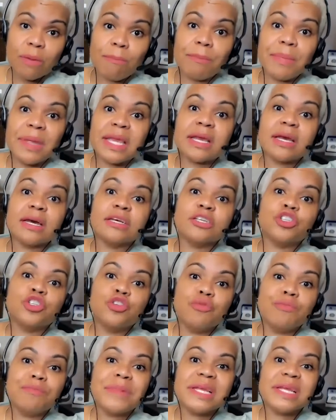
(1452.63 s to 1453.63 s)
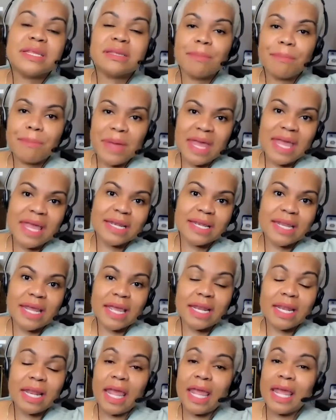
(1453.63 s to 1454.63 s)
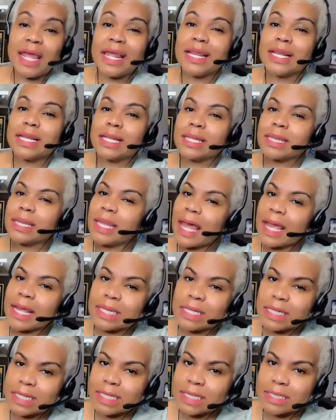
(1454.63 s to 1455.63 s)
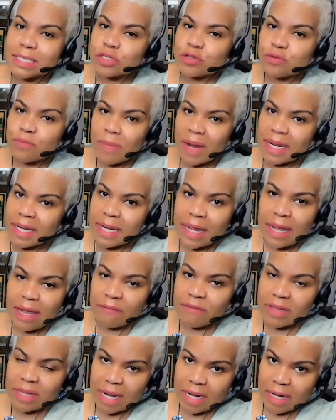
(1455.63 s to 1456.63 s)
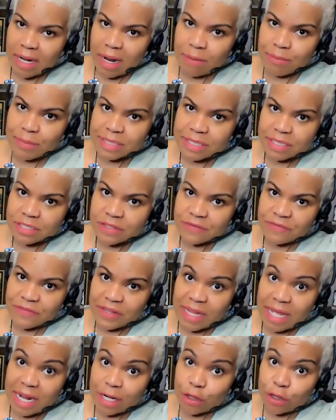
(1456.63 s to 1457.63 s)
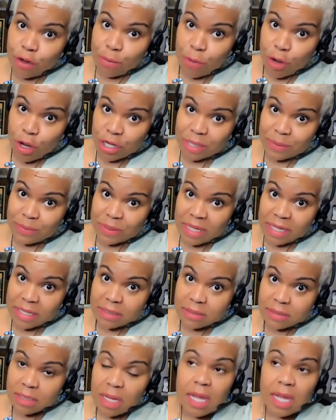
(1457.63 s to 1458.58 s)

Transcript: because you meet the mandate, and the likelihood is you might not have a lot of competition for that in your marketplace.